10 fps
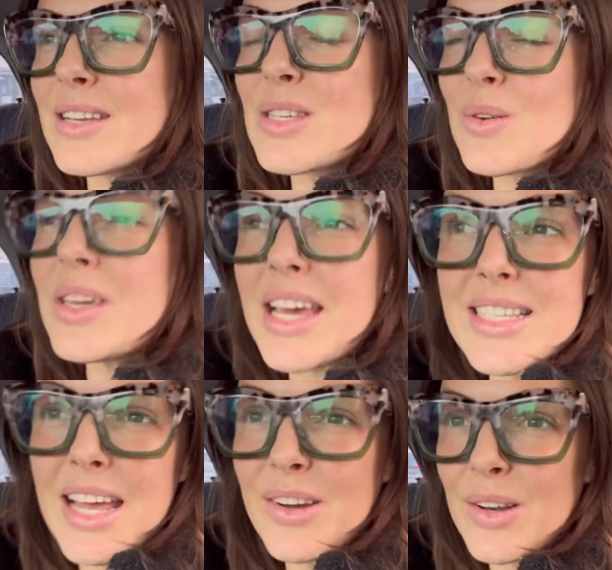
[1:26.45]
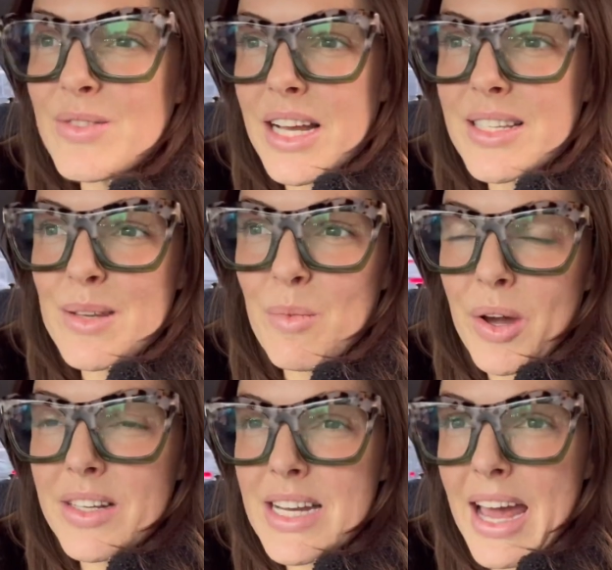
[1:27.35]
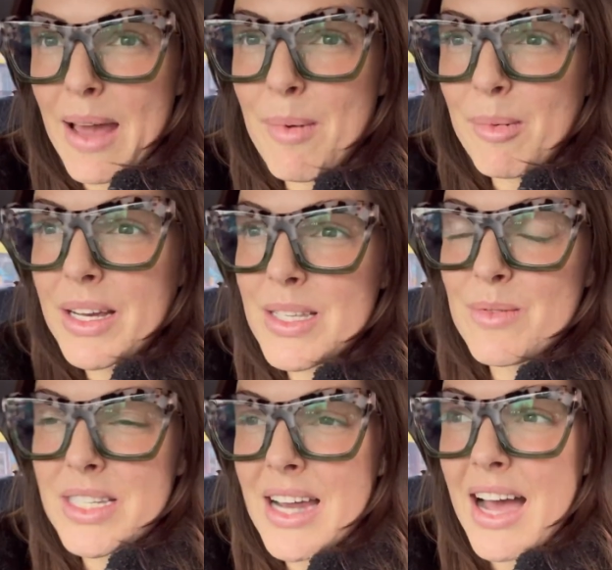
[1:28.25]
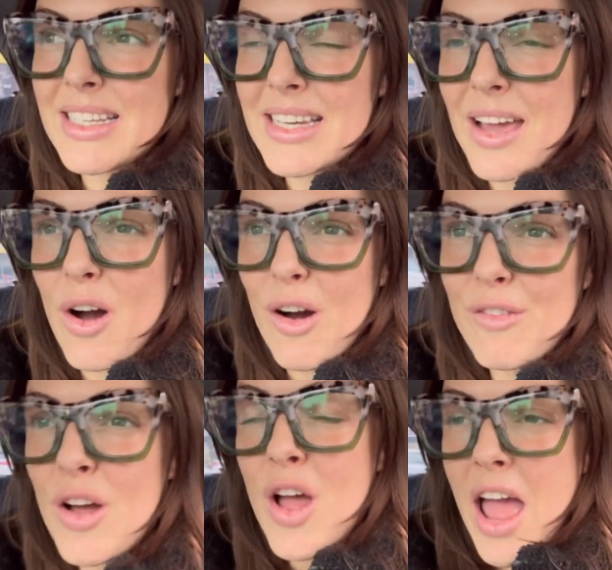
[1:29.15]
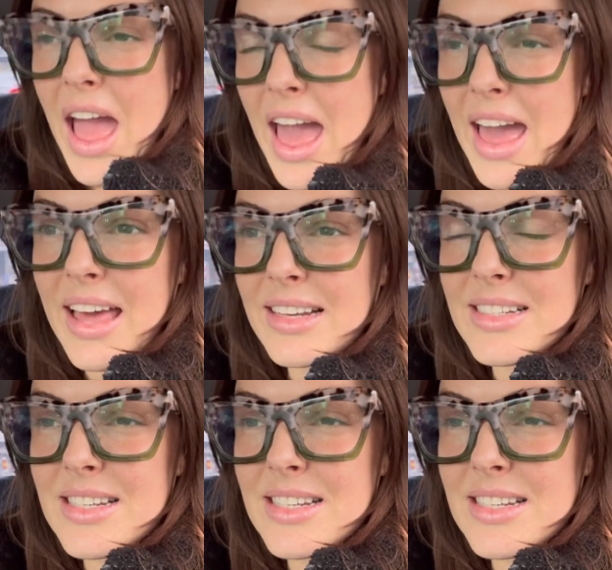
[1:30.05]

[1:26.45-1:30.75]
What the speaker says: So yes, I could have done some work today, but because it was Ty's day off, and